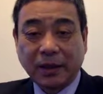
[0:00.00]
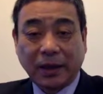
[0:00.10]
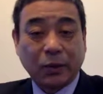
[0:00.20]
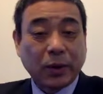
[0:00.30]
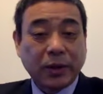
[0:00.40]

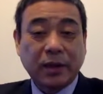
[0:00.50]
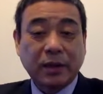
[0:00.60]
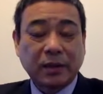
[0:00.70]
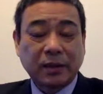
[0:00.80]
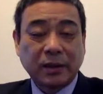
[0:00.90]
And
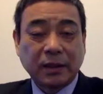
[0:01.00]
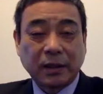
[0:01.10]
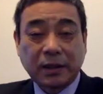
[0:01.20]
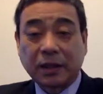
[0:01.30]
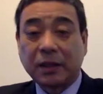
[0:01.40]
whether
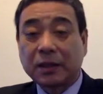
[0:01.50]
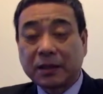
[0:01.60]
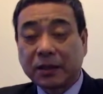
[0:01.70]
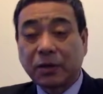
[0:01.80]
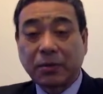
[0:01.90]
it's a good
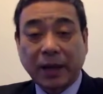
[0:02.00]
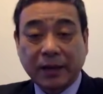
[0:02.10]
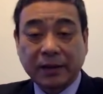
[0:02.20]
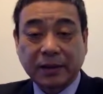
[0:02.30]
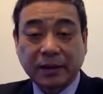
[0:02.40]
thing or
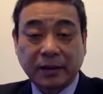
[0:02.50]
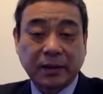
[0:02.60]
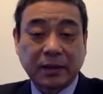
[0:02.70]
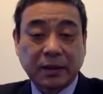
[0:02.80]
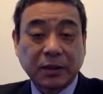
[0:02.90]
bad thing,
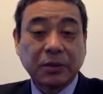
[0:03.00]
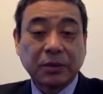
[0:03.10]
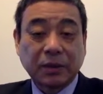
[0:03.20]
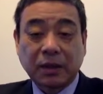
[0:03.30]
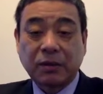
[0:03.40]
it's
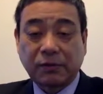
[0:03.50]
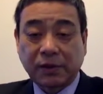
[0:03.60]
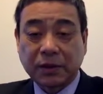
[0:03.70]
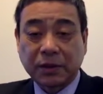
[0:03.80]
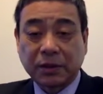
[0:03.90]
still
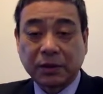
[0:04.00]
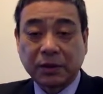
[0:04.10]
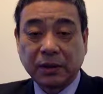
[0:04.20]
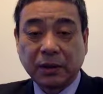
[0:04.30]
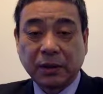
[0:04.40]
controversial,
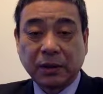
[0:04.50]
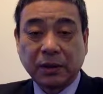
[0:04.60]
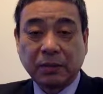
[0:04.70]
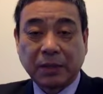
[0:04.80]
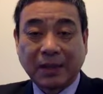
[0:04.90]

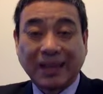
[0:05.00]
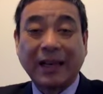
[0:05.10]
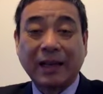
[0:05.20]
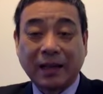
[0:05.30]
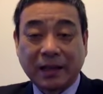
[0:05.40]
but
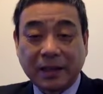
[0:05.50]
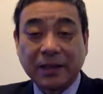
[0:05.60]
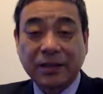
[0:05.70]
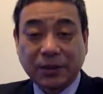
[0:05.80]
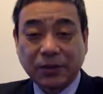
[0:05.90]
it
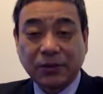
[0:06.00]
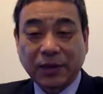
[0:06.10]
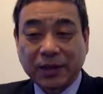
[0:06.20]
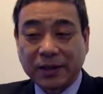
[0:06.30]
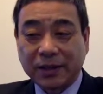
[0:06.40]
is
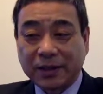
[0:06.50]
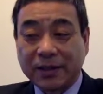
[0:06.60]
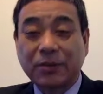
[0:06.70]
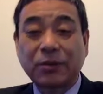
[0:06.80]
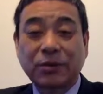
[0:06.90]
innovation,
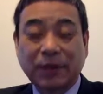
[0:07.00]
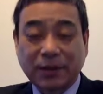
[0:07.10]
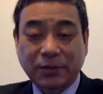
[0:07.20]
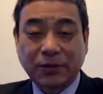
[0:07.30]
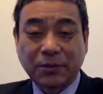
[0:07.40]
it's
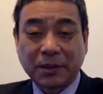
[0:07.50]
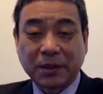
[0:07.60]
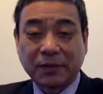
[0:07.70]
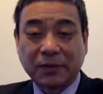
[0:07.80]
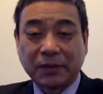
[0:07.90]

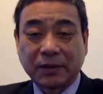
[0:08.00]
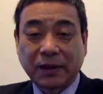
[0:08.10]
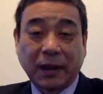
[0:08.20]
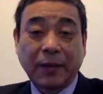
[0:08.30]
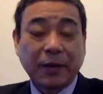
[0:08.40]
transformative.
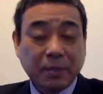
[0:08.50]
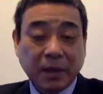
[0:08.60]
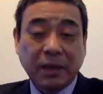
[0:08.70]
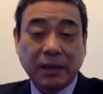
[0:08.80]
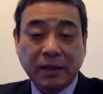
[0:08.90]
And there are
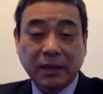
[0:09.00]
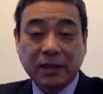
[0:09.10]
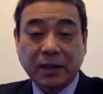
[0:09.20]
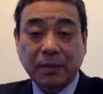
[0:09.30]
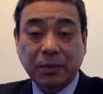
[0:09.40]
many
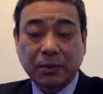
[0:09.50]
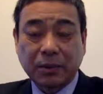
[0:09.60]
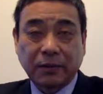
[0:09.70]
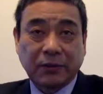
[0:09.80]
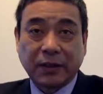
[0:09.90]

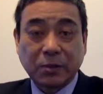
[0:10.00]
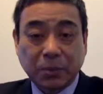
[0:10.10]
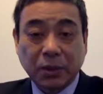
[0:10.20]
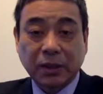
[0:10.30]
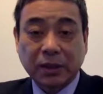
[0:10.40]
examples.
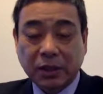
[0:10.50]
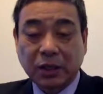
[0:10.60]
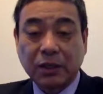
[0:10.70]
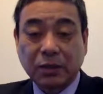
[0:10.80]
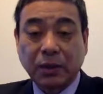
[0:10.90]
Facebook
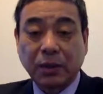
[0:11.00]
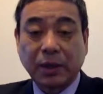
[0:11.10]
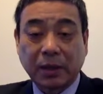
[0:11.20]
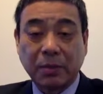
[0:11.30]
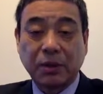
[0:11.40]
changed the way we
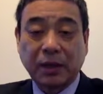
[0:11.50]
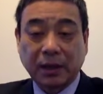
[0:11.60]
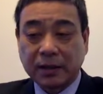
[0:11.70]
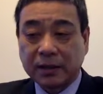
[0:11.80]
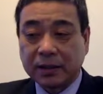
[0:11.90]
communicate.